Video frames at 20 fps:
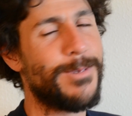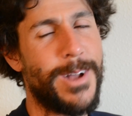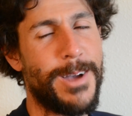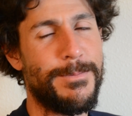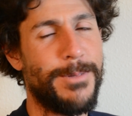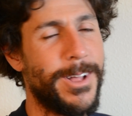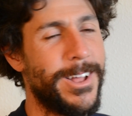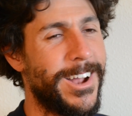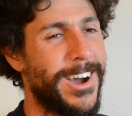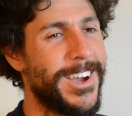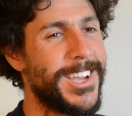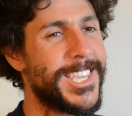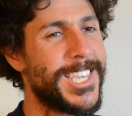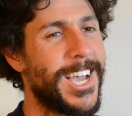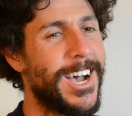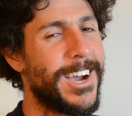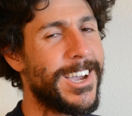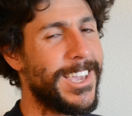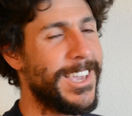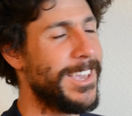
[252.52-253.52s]
when I played ice
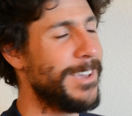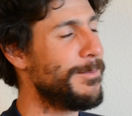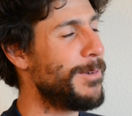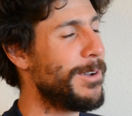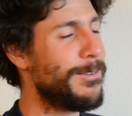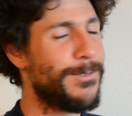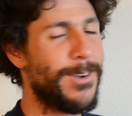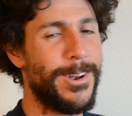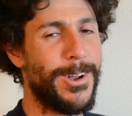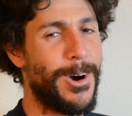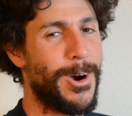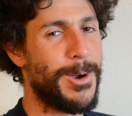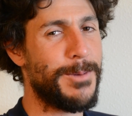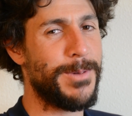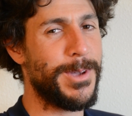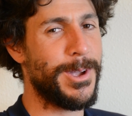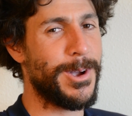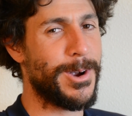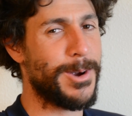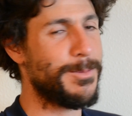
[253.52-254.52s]
hockey, my friend
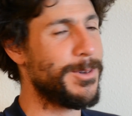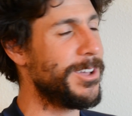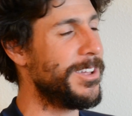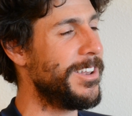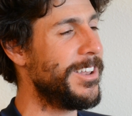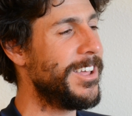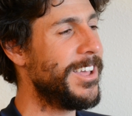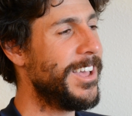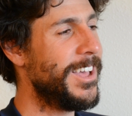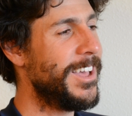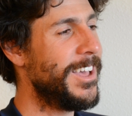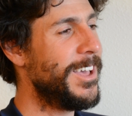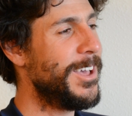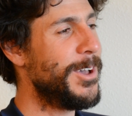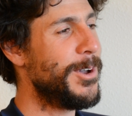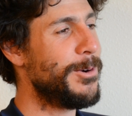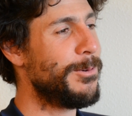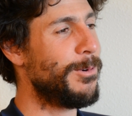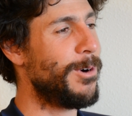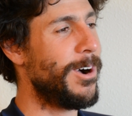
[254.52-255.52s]
RP Urban,
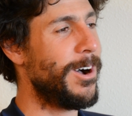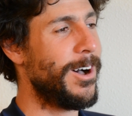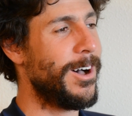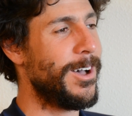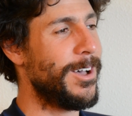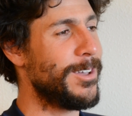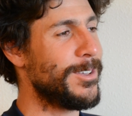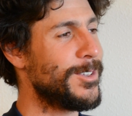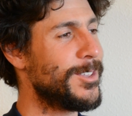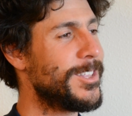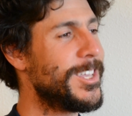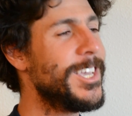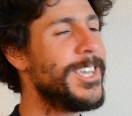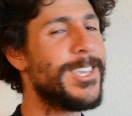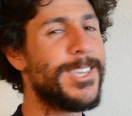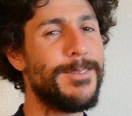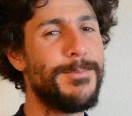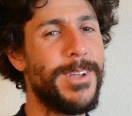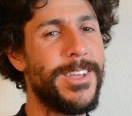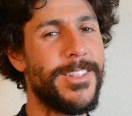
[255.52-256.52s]
was
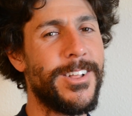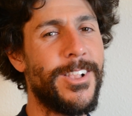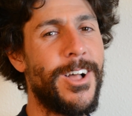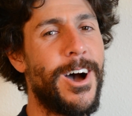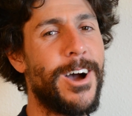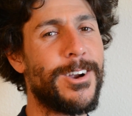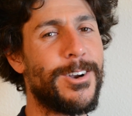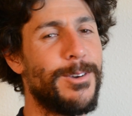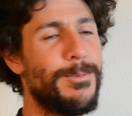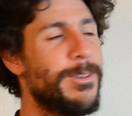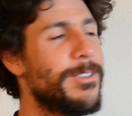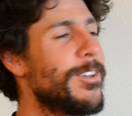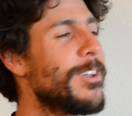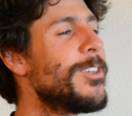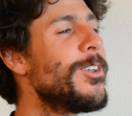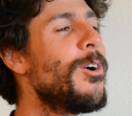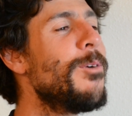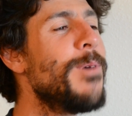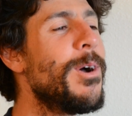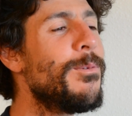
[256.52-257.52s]
teasing me in the locker room. He's like,
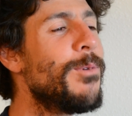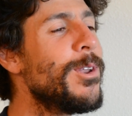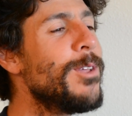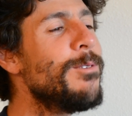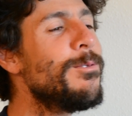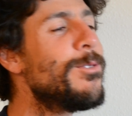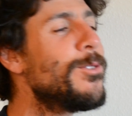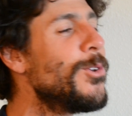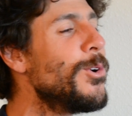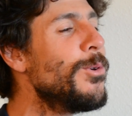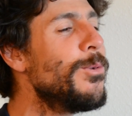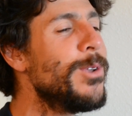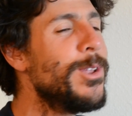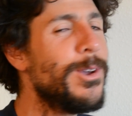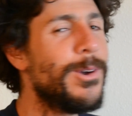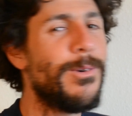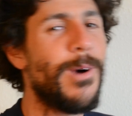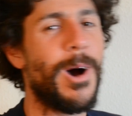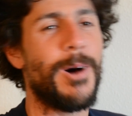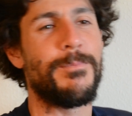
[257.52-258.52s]
yo man, what do you do when you
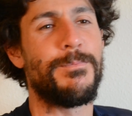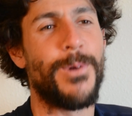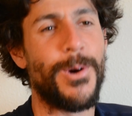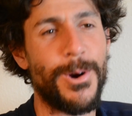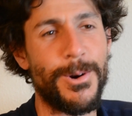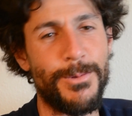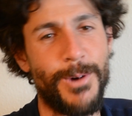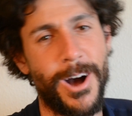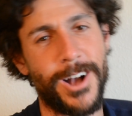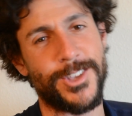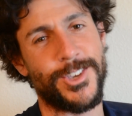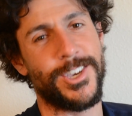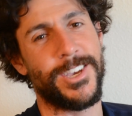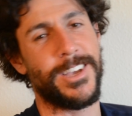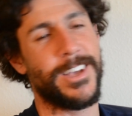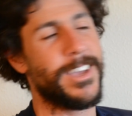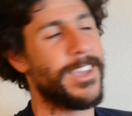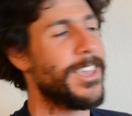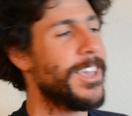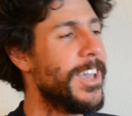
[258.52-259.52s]
go out bird watching?
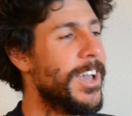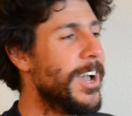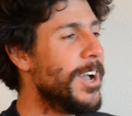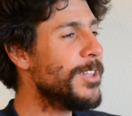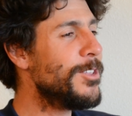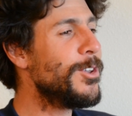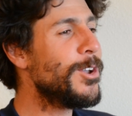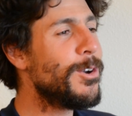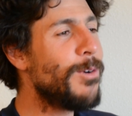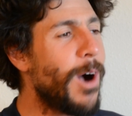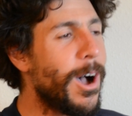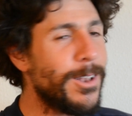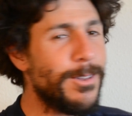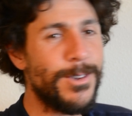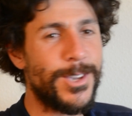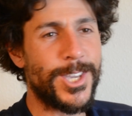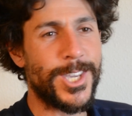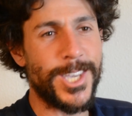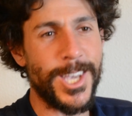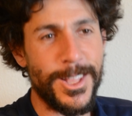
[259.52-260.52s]
Like, do you go out and you
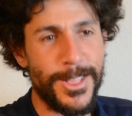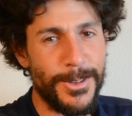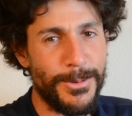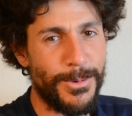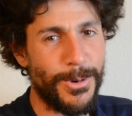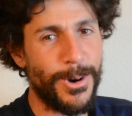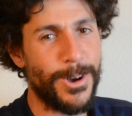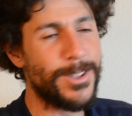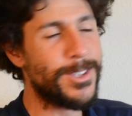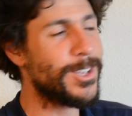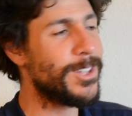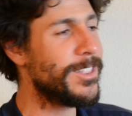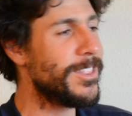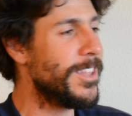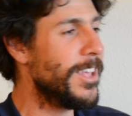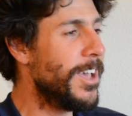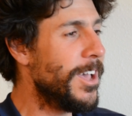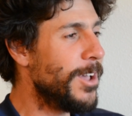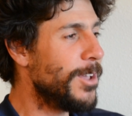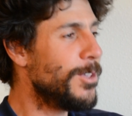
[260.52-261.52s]
sit in the woods and
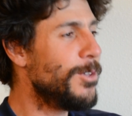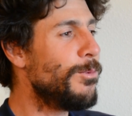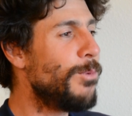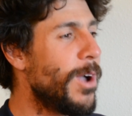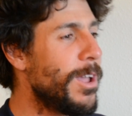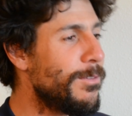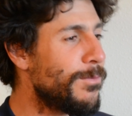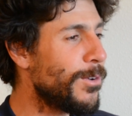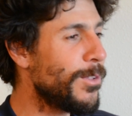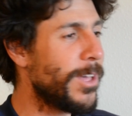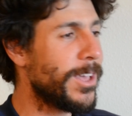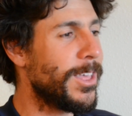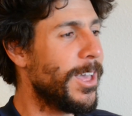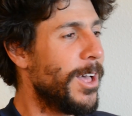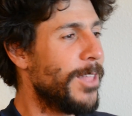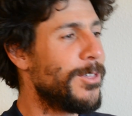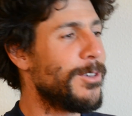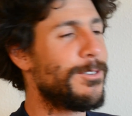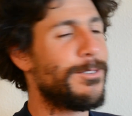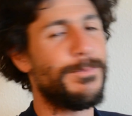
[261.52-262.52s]
you wait for like
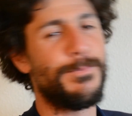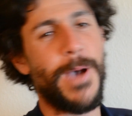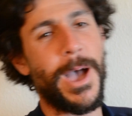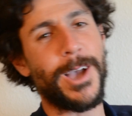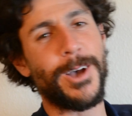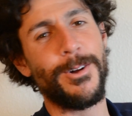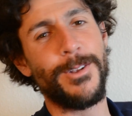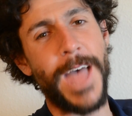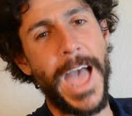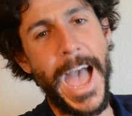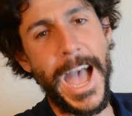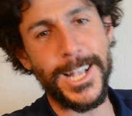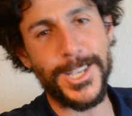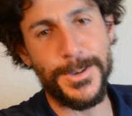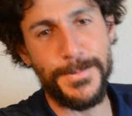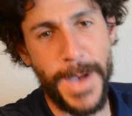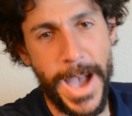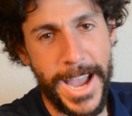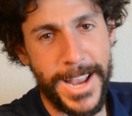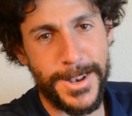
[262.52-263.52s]
the speckled
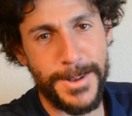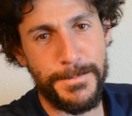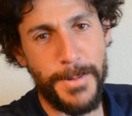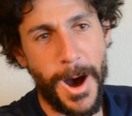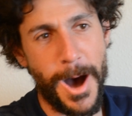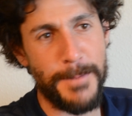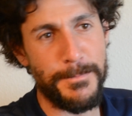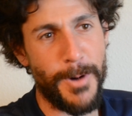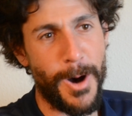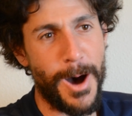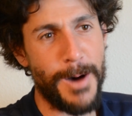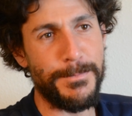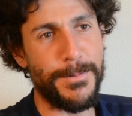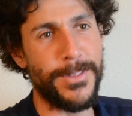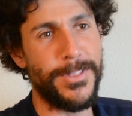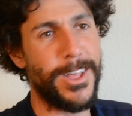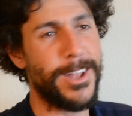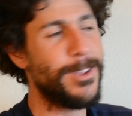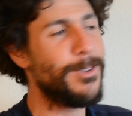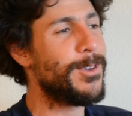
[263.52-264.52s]
hatchback to pop up
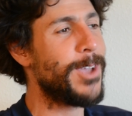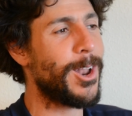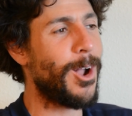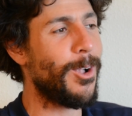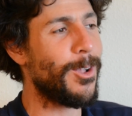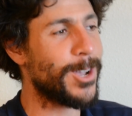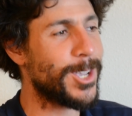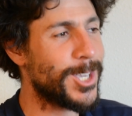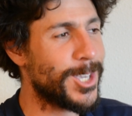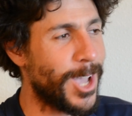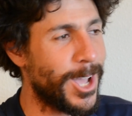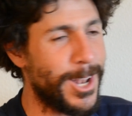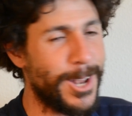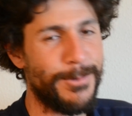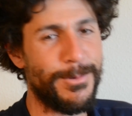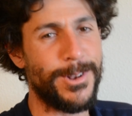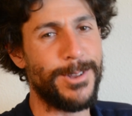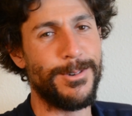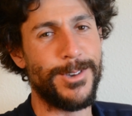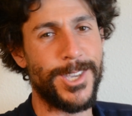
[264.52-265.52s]
and then you get all excited
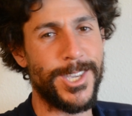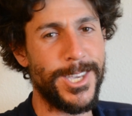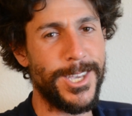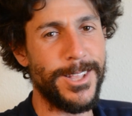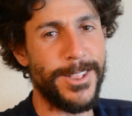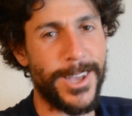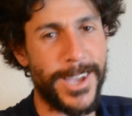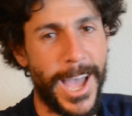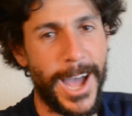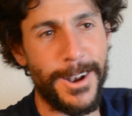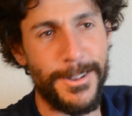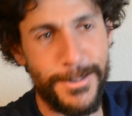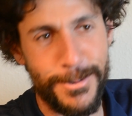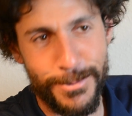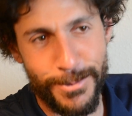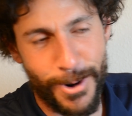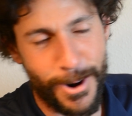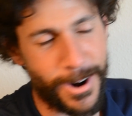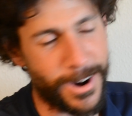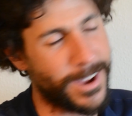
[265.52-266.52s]
when you see it? Like, how does it
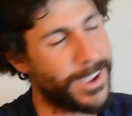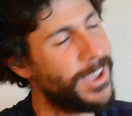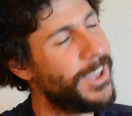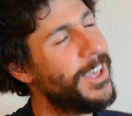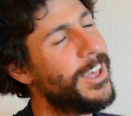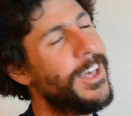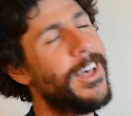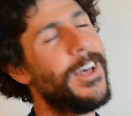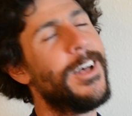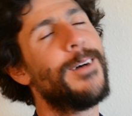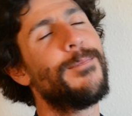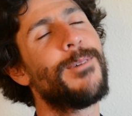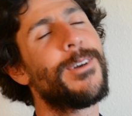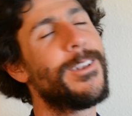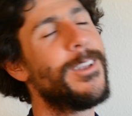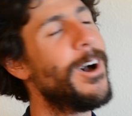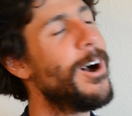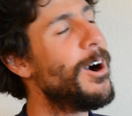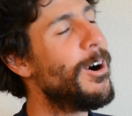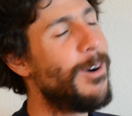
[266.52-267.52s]
work? I'm like,
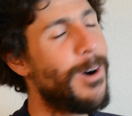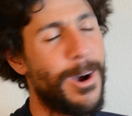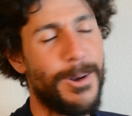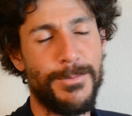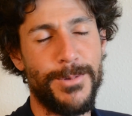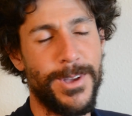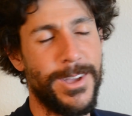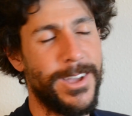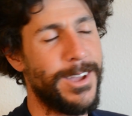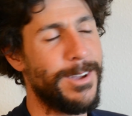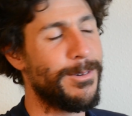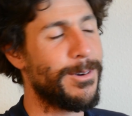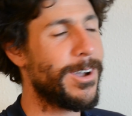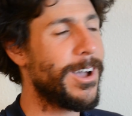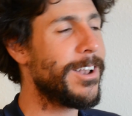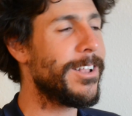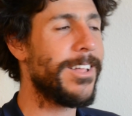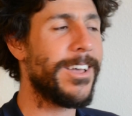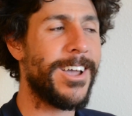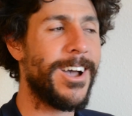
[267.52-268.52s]
no, RP, we're
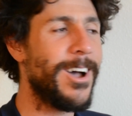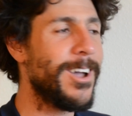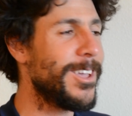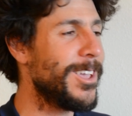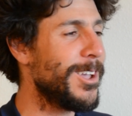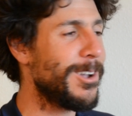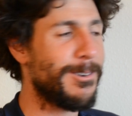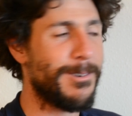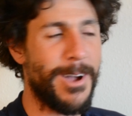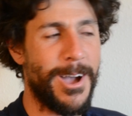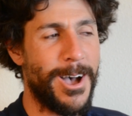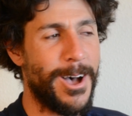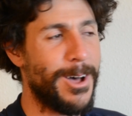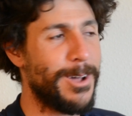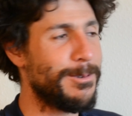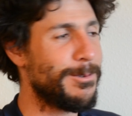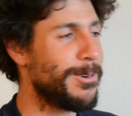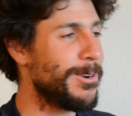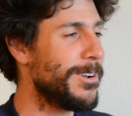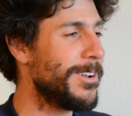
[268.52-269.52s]
kind of like hiking
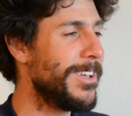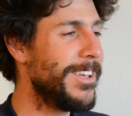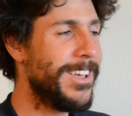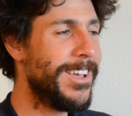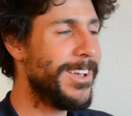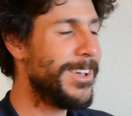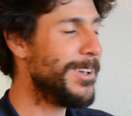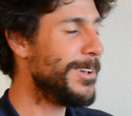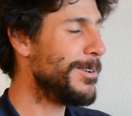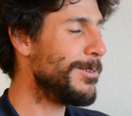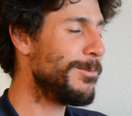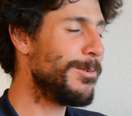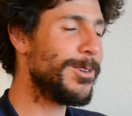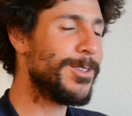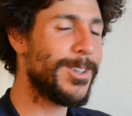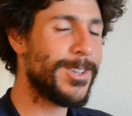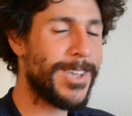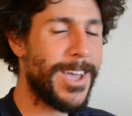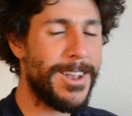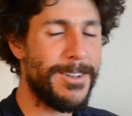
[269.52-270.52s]
around. We're
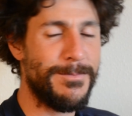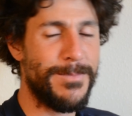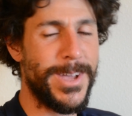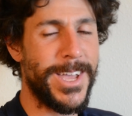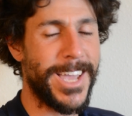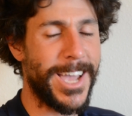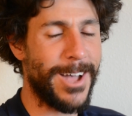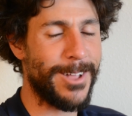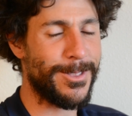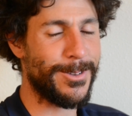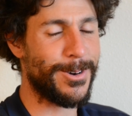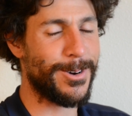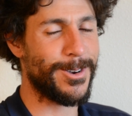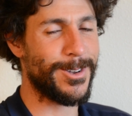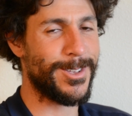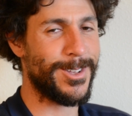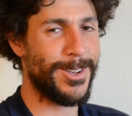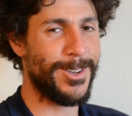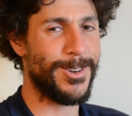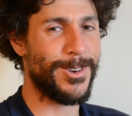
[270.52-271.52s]
just kind of being
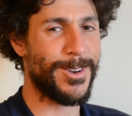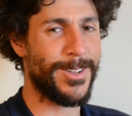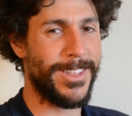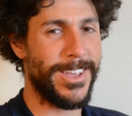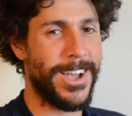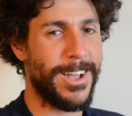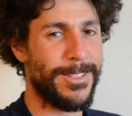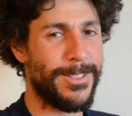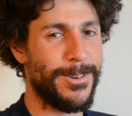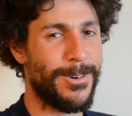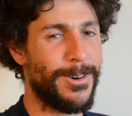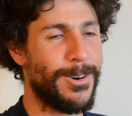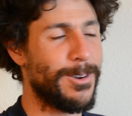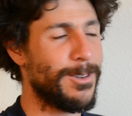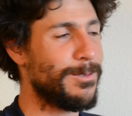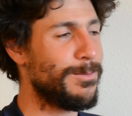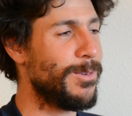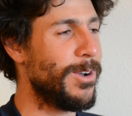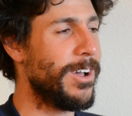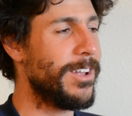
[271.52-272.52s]
outdoors and enjoying the
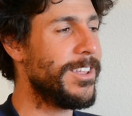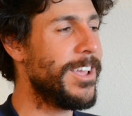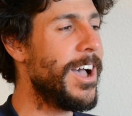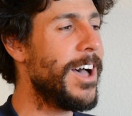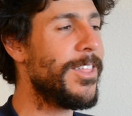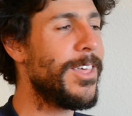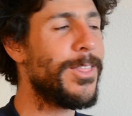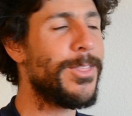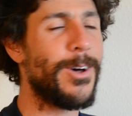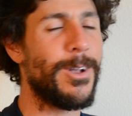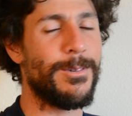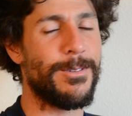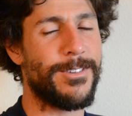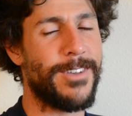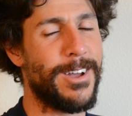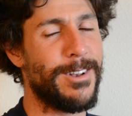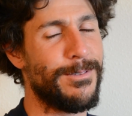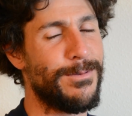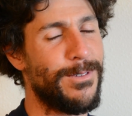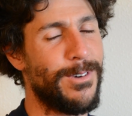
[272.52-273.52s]
outdoors. But yeah, they thought it was
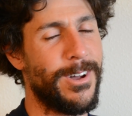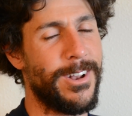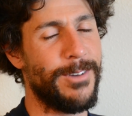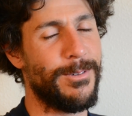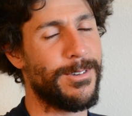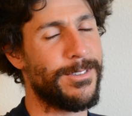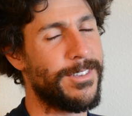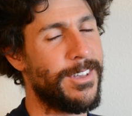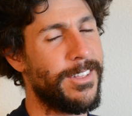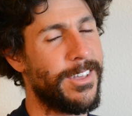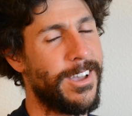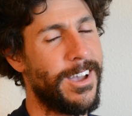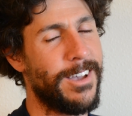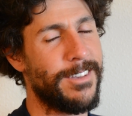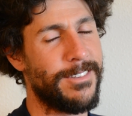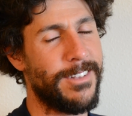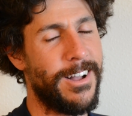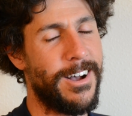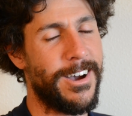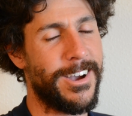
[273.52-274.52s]
kind of funny once all the guys
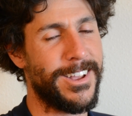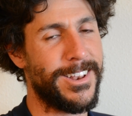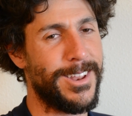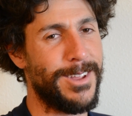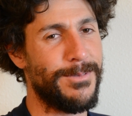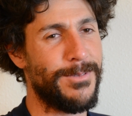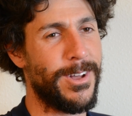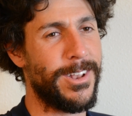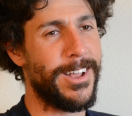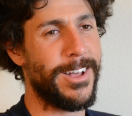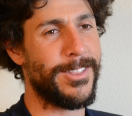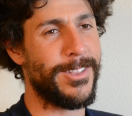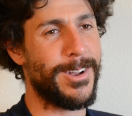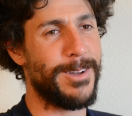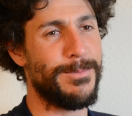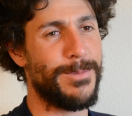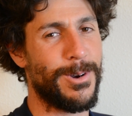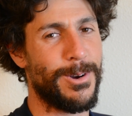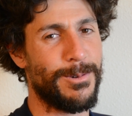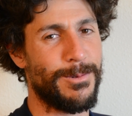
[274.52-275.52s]
on the hockey team found out that I
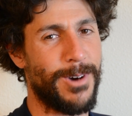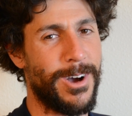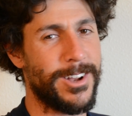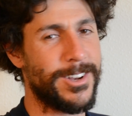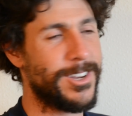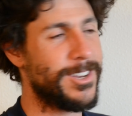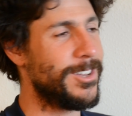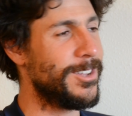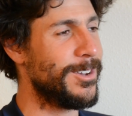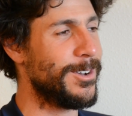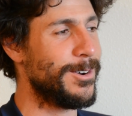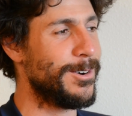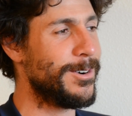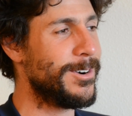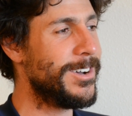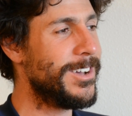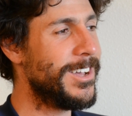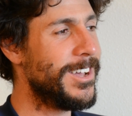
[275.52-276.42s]
bird watch too.